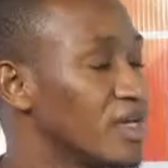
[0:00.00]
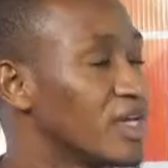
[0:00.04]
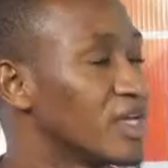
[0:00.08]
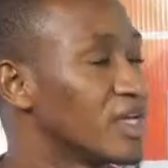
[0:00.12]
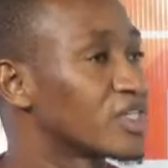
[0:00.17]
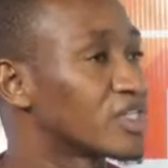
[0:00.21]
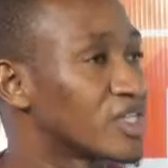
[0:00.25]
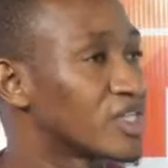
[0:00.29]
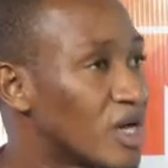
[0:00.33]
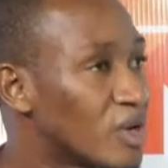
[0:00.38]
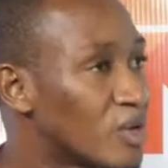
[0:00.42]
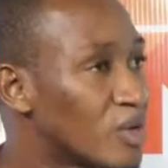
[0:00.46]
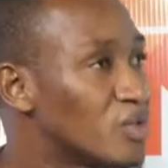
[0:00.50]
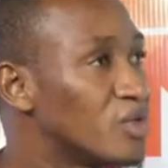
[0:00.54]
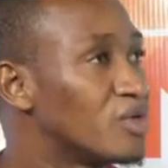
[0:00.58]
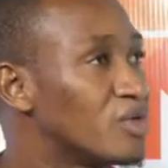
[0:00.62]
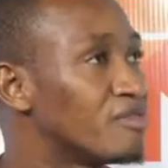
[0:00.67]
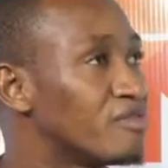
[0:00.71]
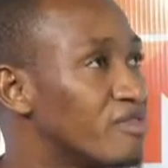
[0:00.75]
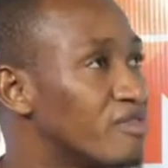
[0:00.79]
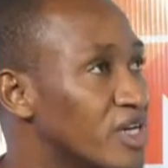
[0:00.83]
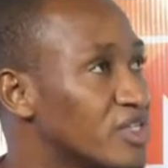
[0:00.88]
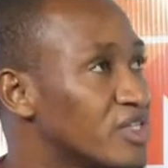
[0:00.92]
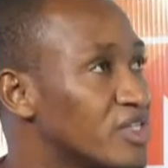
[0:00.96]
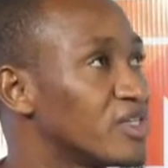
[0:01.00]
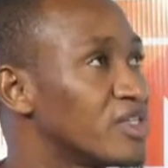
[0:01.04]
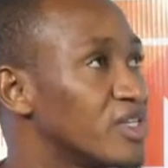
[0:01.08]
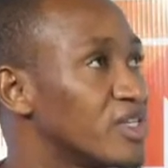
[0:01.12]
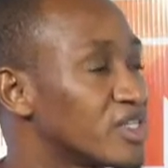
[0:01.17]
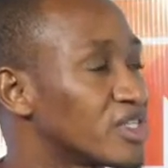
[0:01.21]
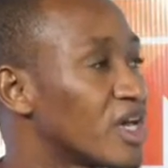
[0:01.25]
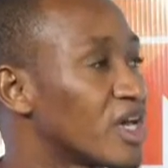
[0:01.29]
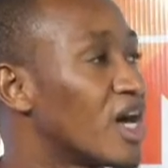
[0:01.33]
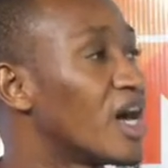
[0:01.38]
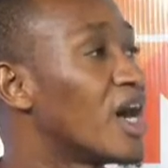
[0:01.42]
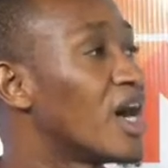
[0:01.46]
That's how
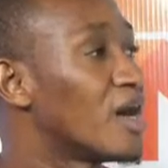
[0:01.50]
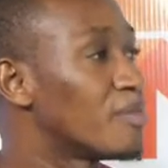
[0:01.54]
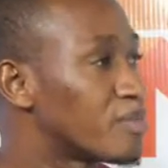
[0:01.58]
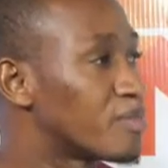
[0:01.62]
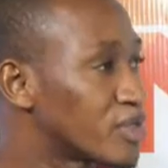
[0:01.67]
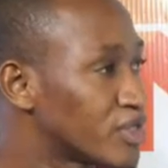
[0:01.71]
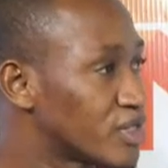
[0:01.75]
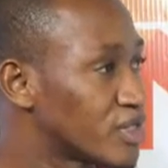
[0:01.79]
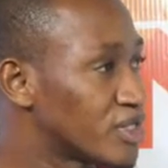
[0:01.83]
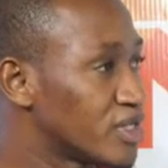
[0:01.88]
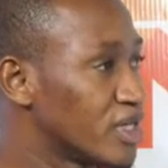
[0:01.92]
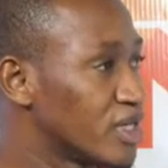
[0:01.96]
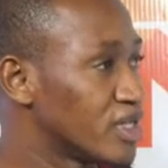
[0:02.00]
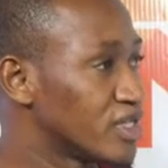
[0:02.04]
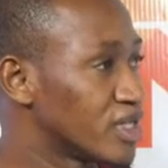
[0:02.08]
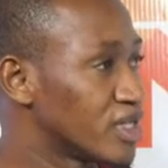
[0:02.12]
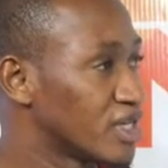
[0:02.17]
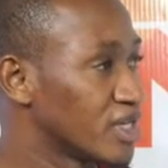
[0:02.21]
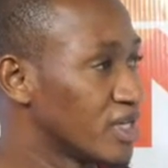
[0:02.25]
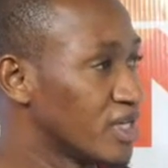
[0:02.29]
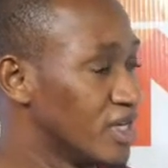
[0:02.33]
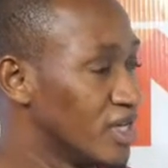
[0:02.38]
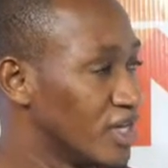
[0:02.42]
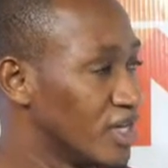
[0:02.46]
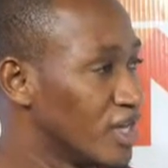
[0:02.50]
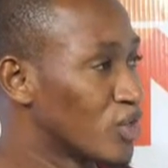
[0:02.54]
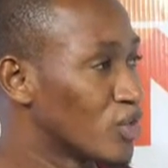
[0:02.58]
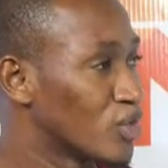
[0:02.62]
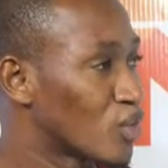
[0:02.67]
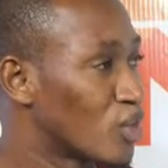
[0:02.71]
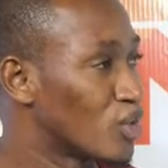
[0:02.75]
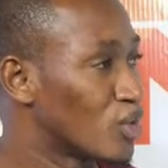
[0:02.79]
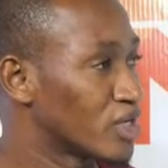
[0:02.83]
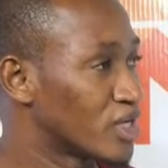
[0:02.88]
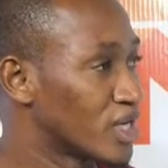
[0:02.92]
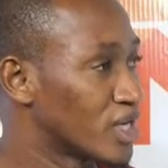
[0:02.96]
universities are appreciated in
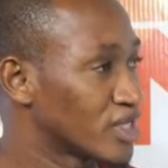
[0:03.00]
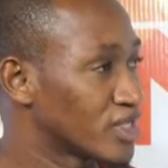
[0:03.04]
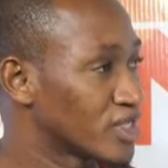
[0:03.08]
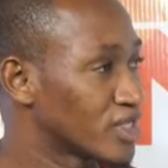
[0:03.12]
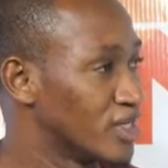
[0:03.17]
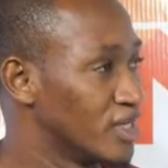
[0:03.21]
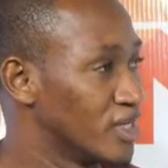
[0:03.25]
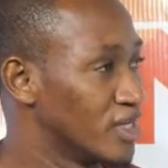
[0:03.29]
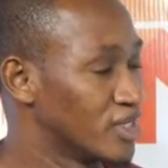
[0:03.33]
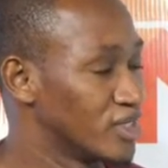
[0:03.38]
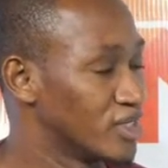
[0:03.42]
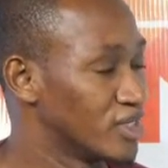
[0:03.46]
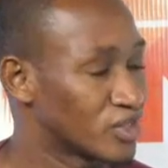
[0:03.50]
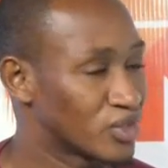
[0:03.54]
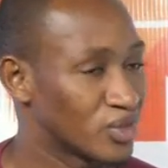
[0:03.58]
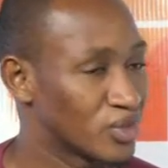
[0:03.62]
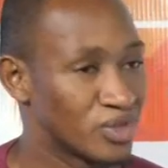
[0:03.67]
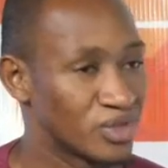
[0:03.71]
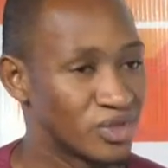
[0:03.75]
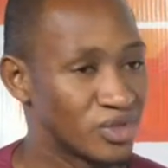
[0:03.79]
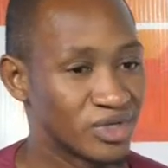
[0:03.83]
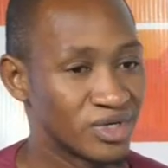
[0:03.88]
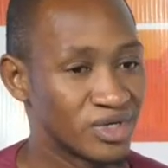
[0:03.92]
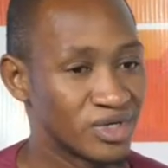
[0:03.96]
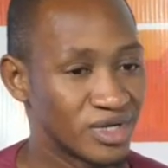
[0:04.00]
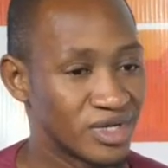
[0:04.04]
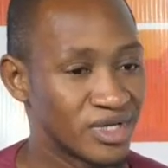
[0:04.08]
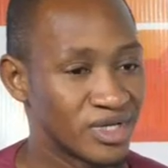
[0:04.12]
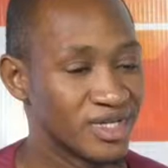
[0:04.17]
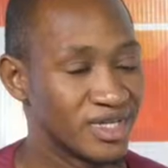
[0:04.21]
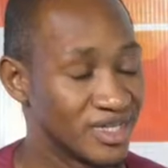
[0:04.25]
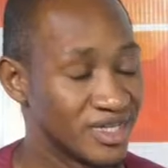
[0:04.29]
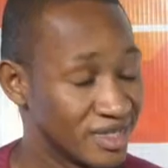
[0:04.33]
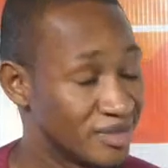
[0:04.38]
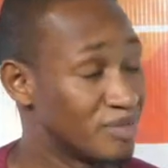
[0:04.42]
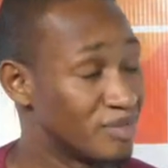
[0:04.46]
context. So
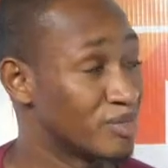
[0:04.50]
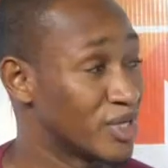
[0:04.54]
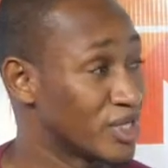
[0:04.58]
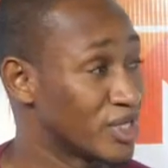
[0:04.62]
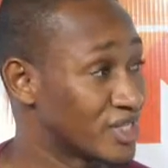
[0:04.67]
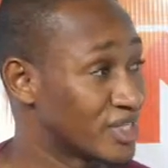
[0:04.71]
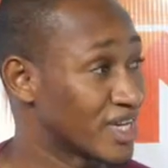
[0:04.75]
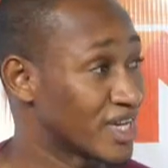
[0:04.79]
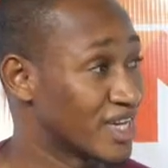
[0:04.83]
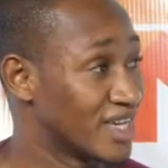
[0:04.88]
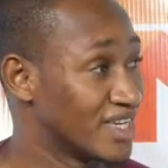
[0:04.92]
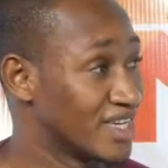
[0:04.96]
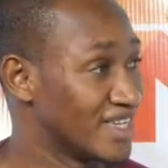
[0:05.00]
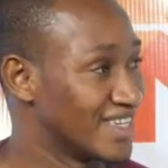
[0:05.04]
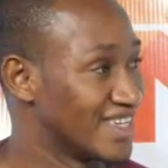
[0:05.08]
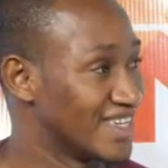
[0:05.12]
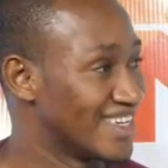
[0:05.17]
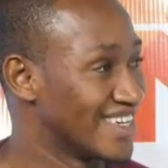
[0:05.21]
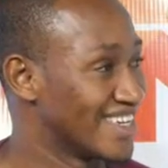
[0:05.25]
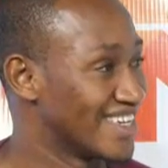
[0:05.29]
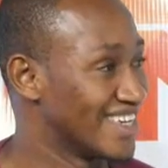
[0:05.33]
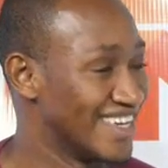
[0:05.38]
basically,